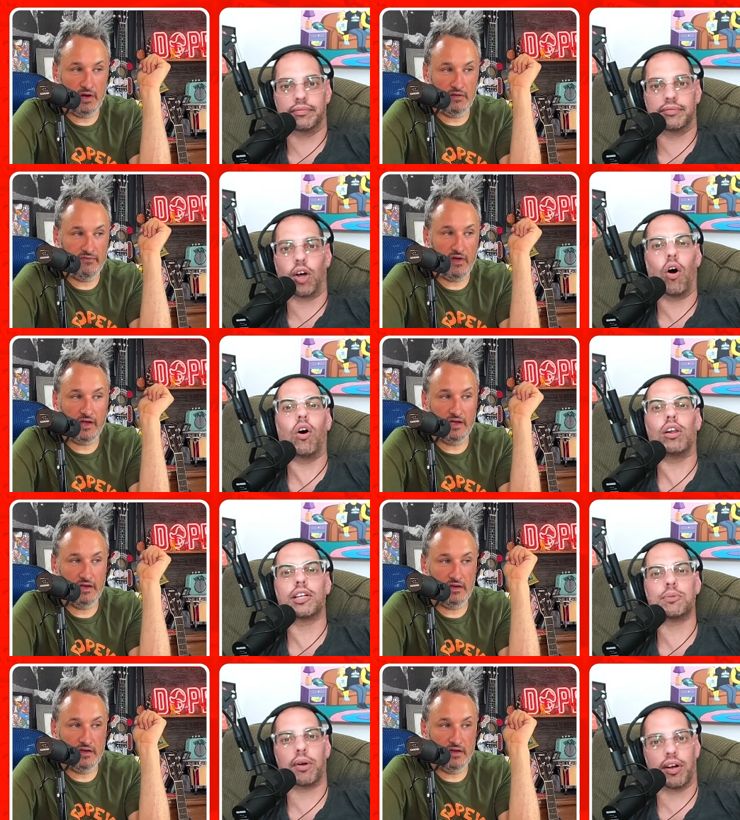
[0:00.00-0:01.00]
Speaker 1: You want to
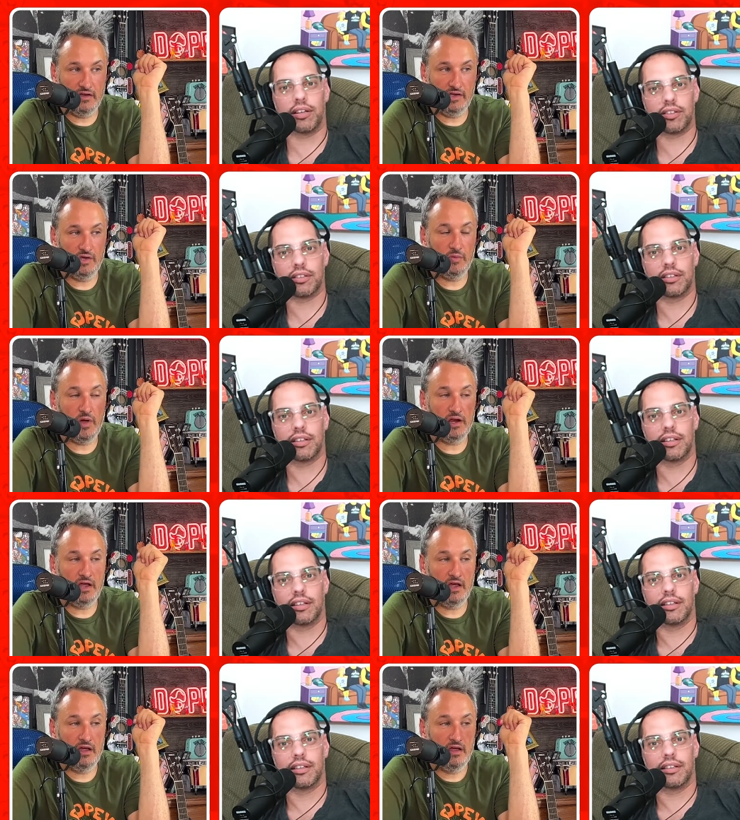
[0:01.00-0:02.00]
fucking experience. You want
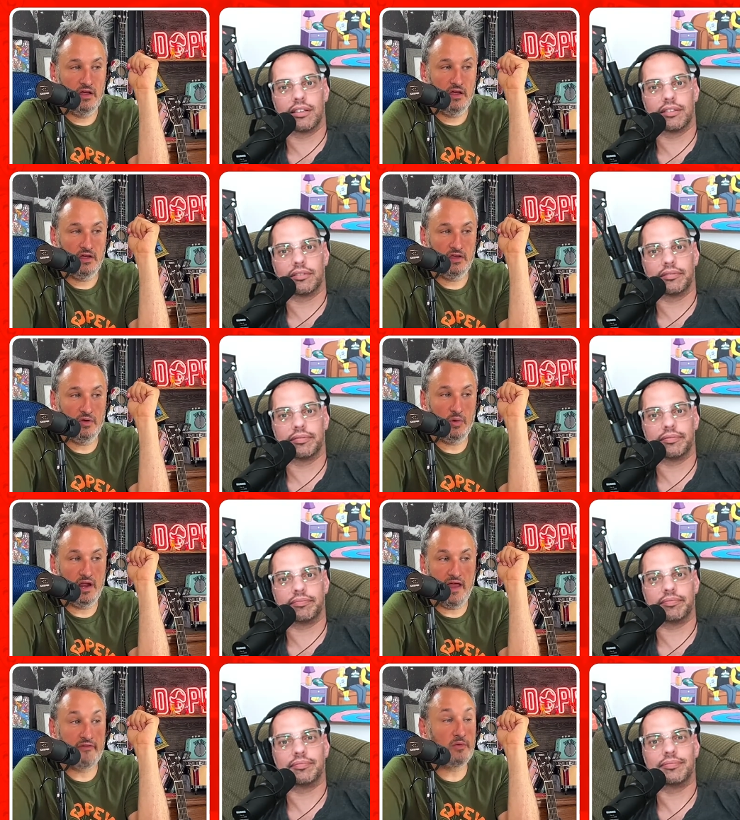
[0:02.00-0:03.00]
to you
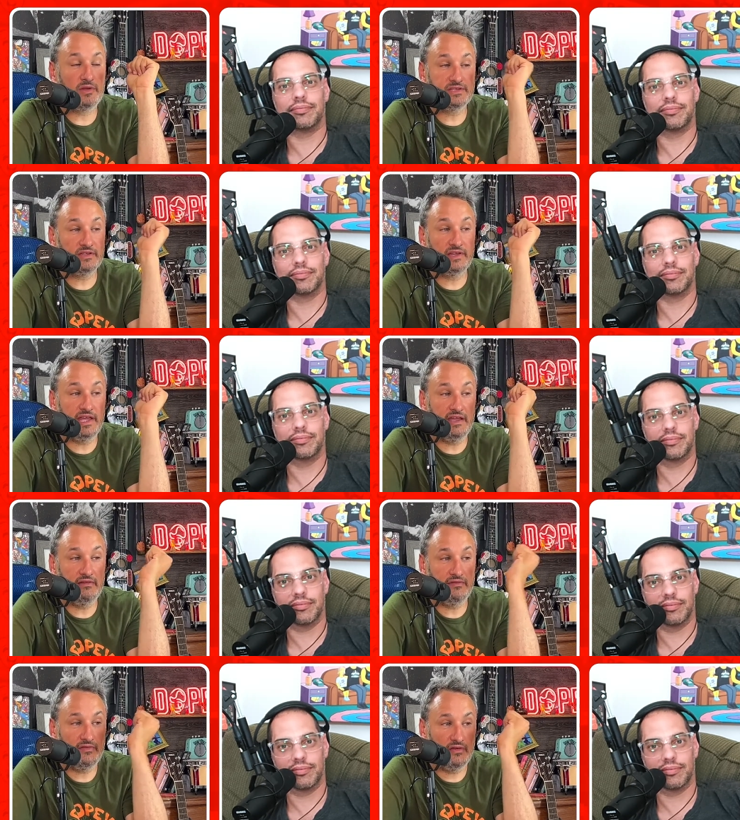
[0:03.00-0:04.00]
want everyone to
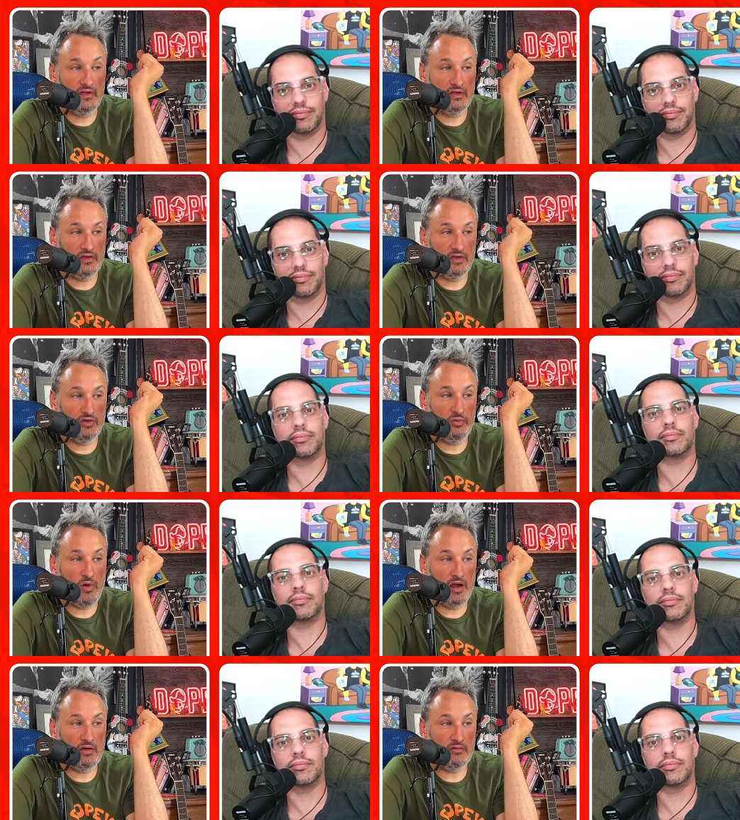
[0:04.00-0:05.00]
leave. You mm-hmm.
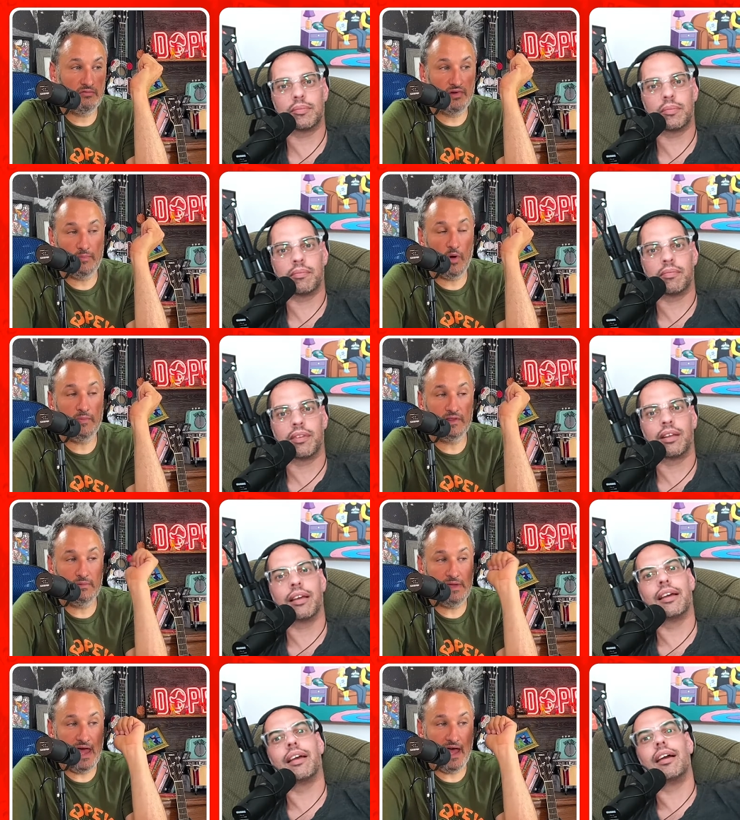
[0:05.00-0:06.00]
want to rip open
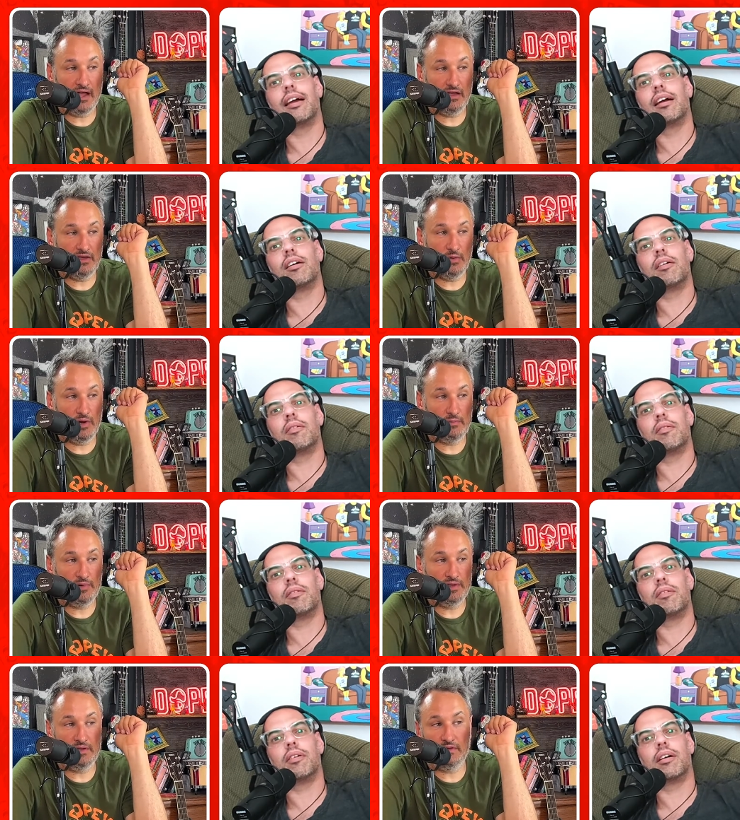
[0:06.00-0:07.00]
the bag. You want to
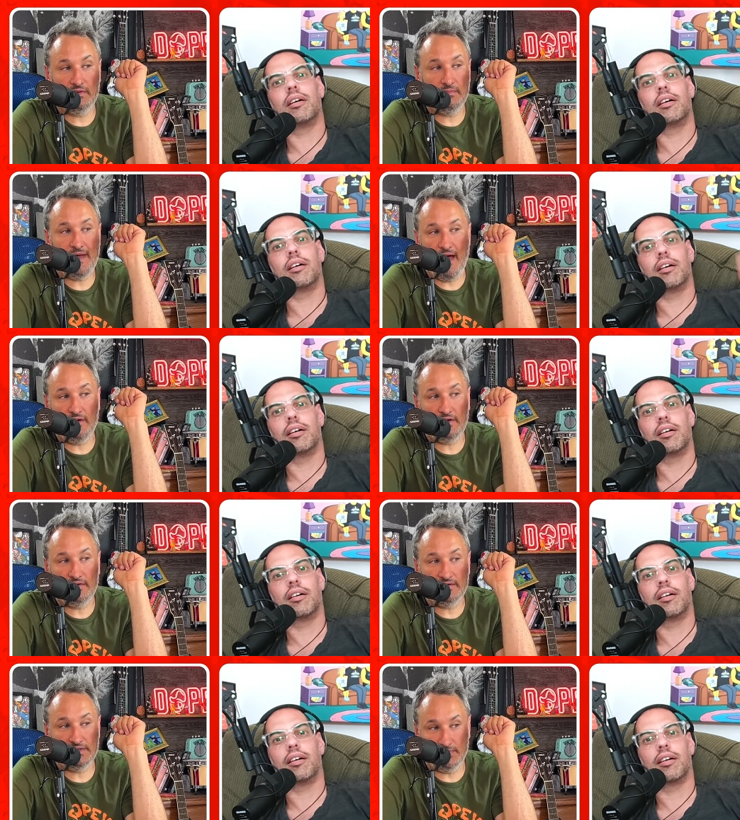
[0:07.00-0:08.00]
put the, the powder
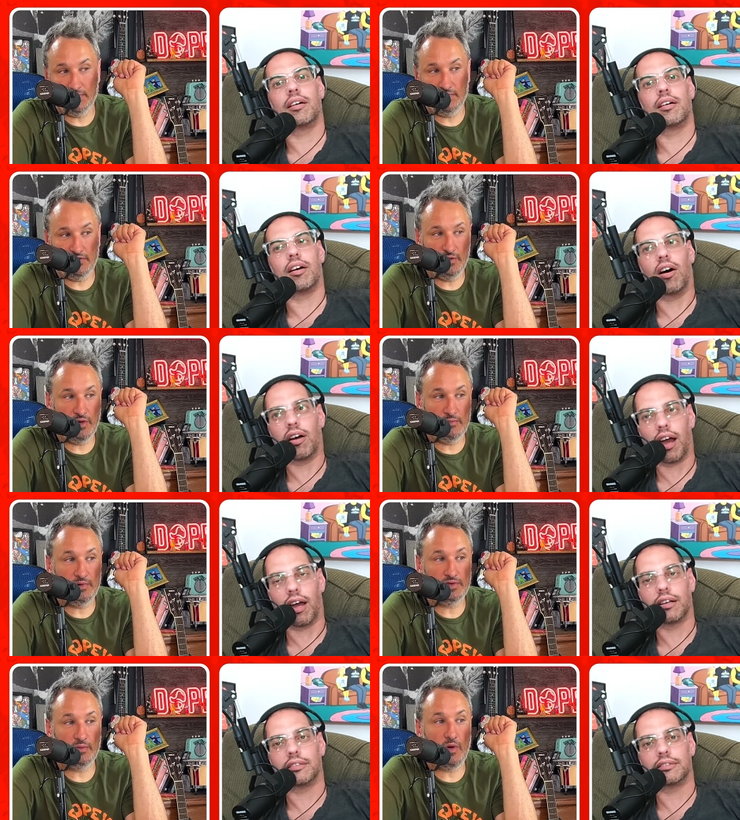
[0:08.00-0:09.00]
in the spoon. You want to
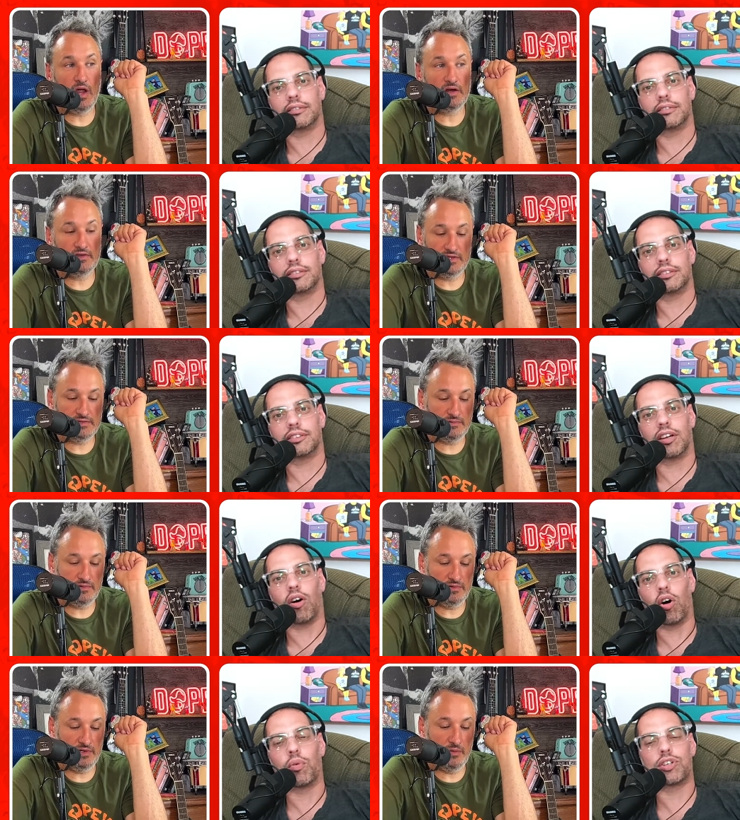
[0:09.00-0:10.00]
okay. put the water in the
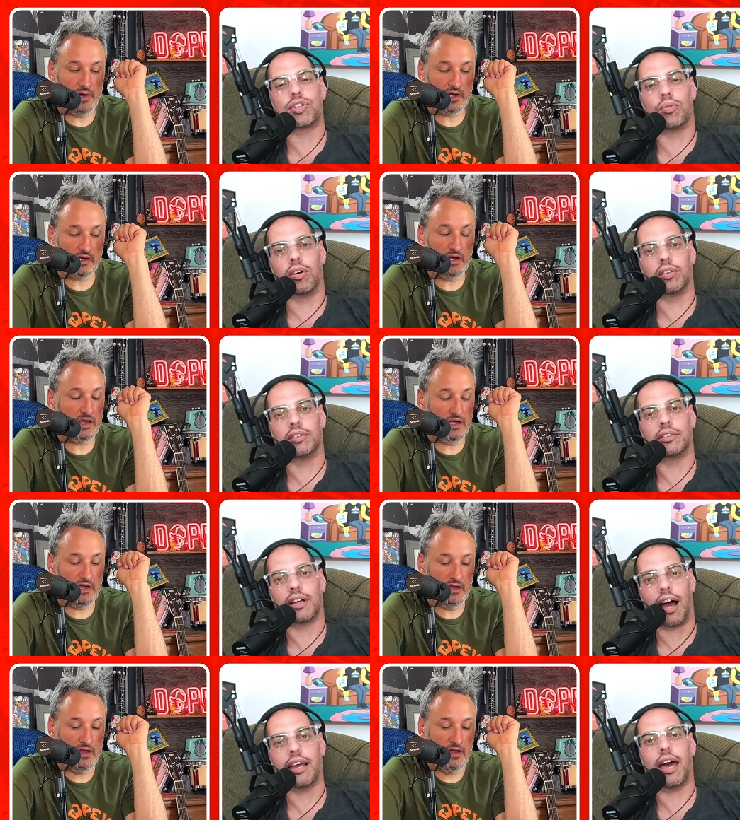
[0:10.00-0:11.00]
spoon. The you want to cook
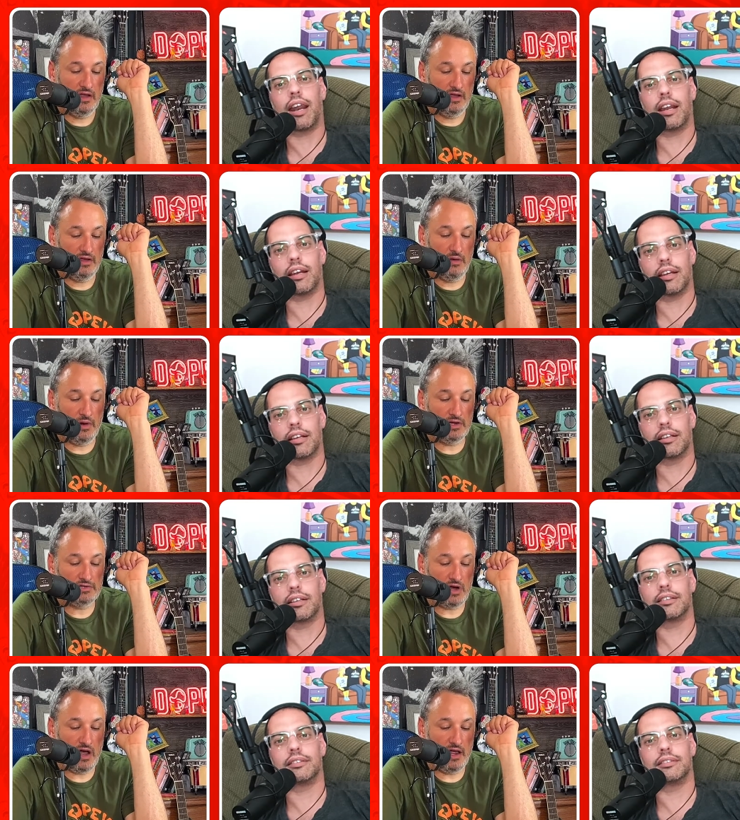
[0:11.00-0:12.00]
it. I get it. You want to
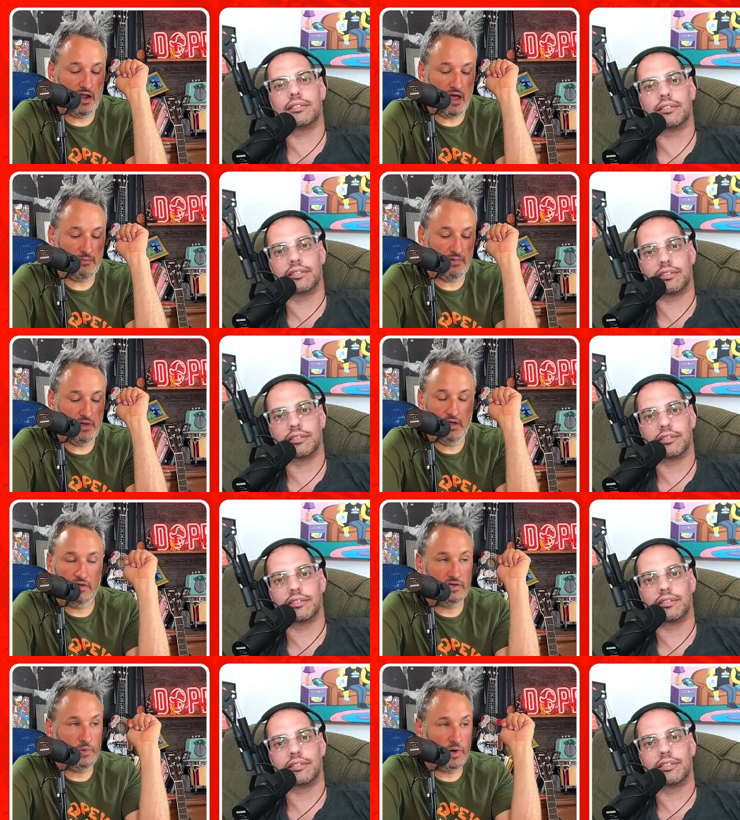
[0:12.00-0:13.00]
draw it up.
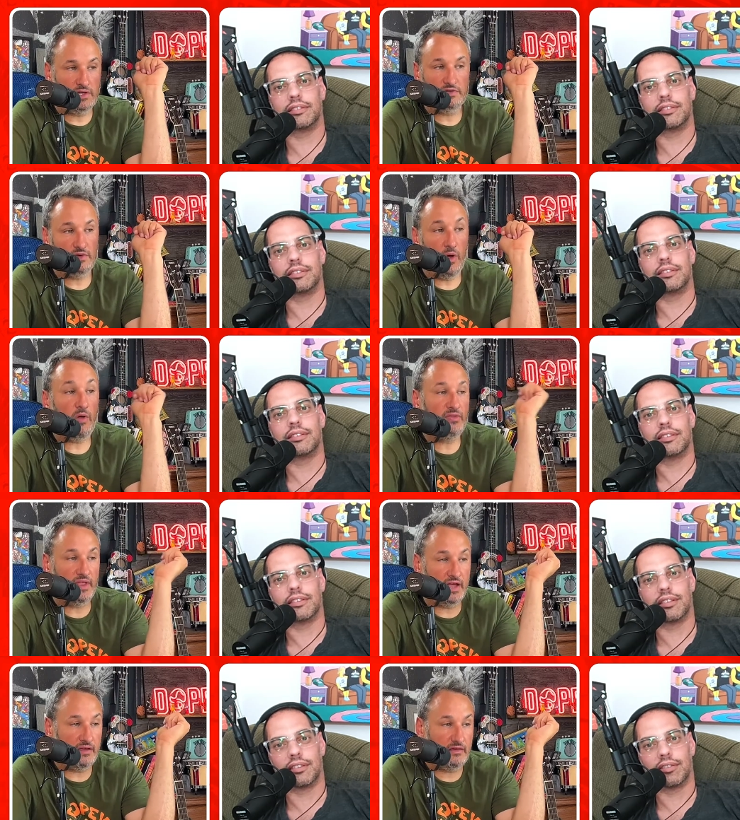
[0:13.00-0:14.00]
You want to do the whole
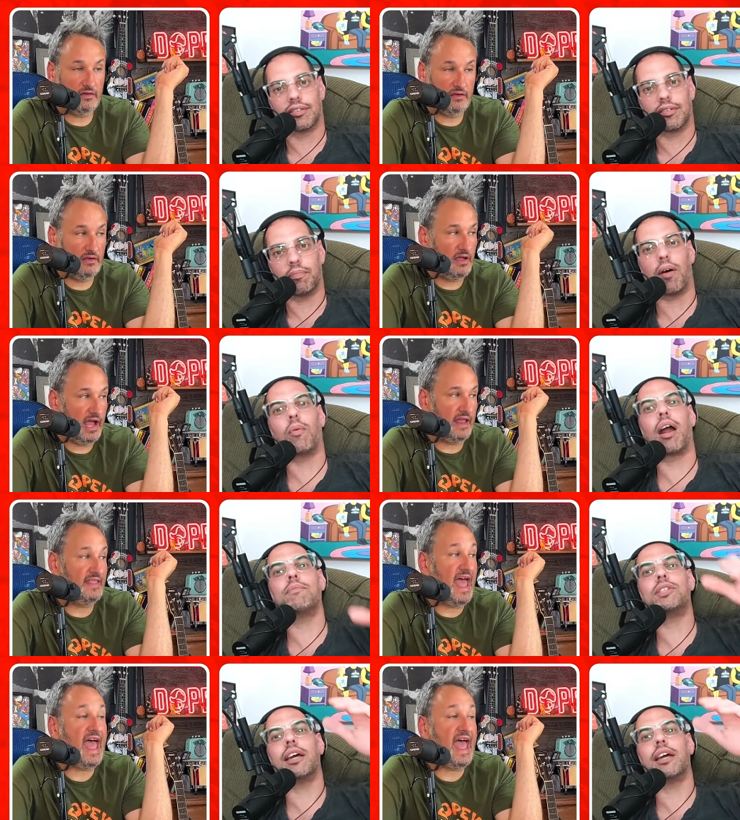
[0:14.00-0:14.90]
thing. But and